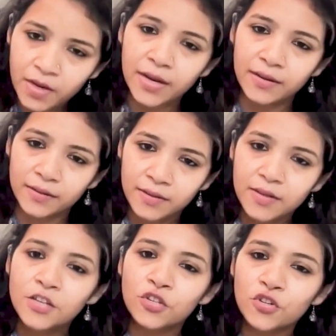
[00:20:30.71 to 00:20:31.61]
Correct.
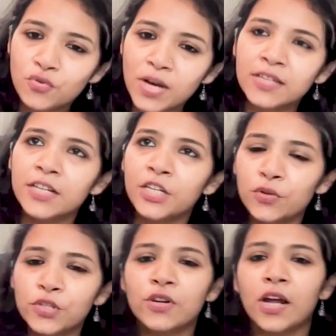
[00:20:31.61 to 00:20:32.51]
So you as an
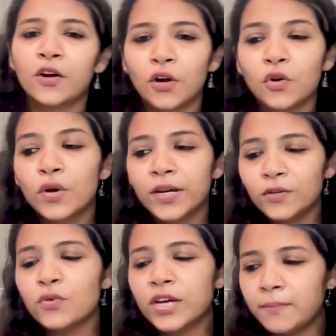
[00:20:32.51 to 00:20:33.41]
individual are not
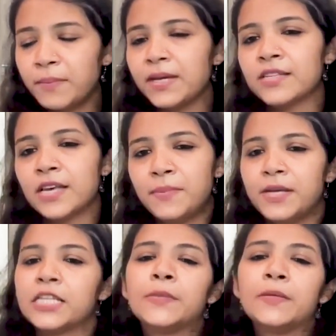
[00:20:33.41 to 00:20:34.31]
going to A place,
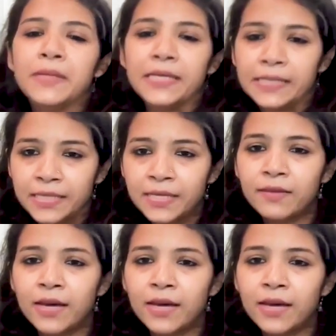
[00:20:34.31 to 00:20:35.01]
B place, C.